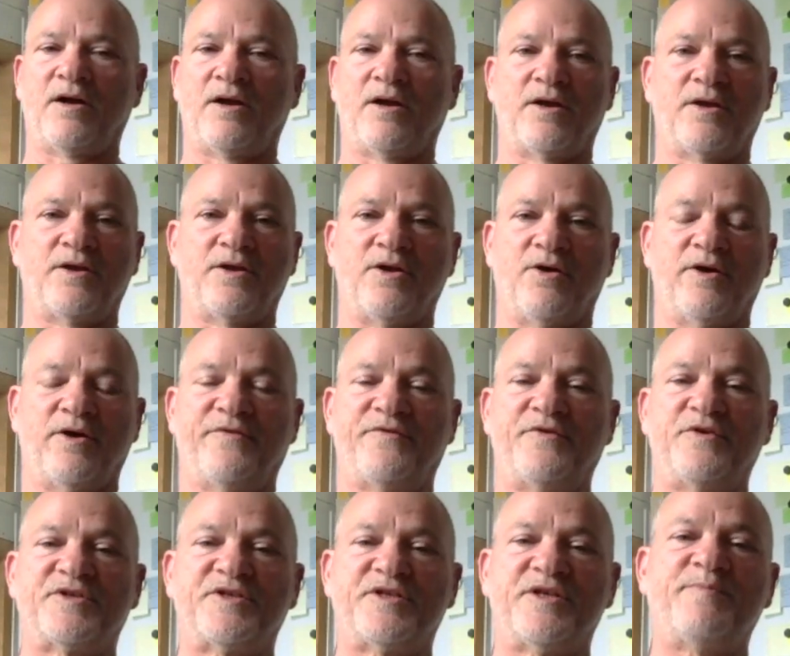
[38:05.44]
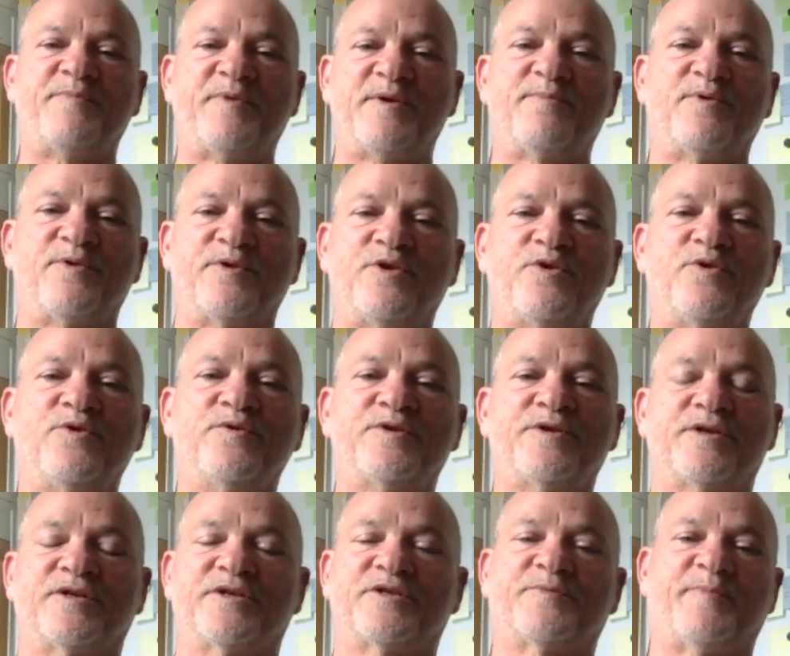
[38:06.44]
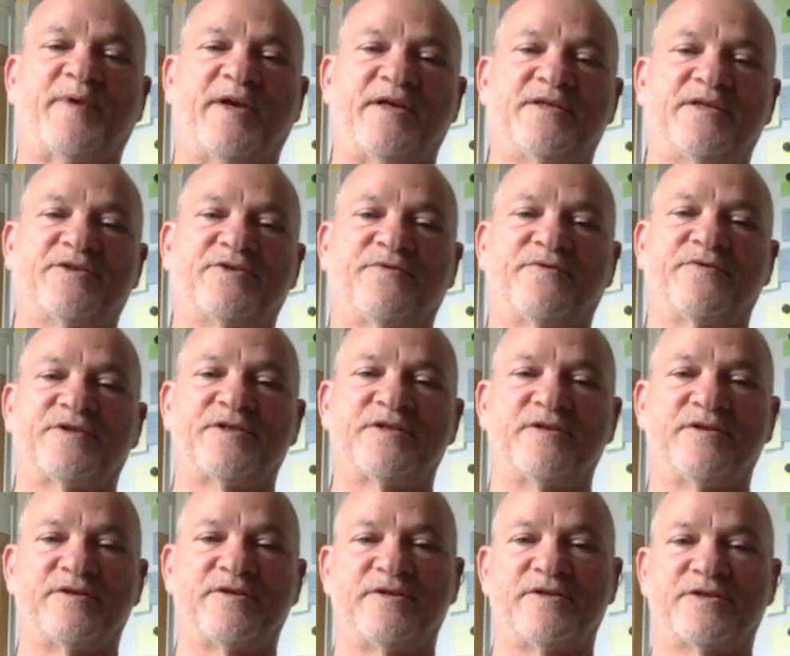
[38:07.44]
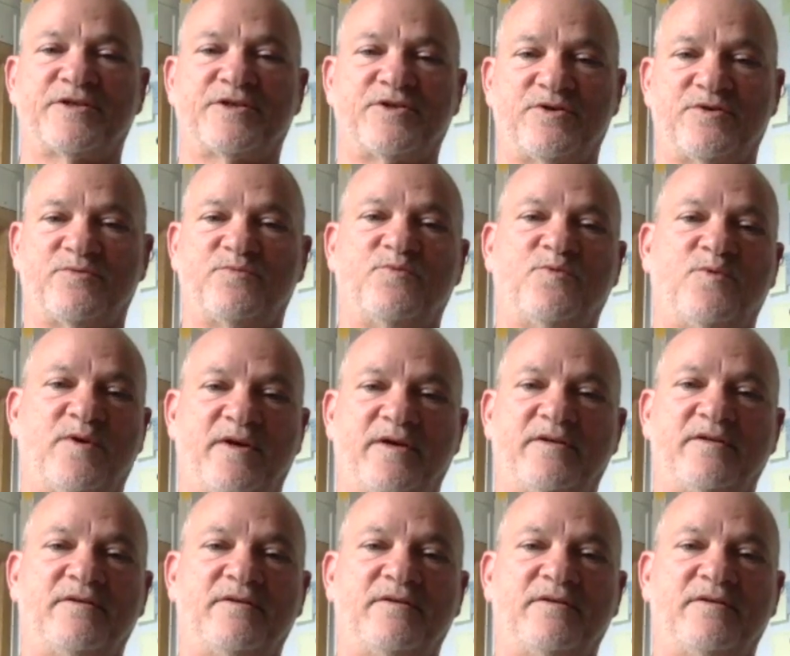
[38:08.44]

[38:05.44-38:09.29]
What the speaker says: if you see people using a space or facility in a certain way,